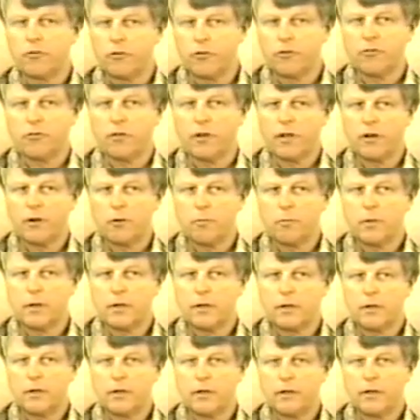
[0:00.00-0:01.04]
this letter, but
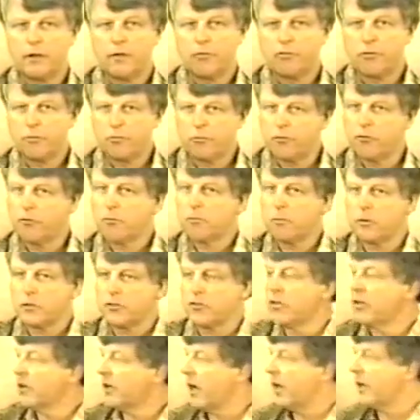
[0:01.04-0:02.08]
there's some
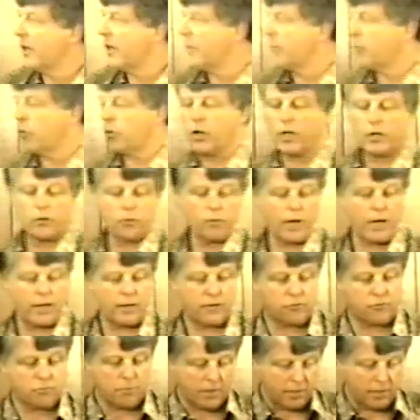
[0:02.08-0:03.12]
suspicion a guy named Quadratus may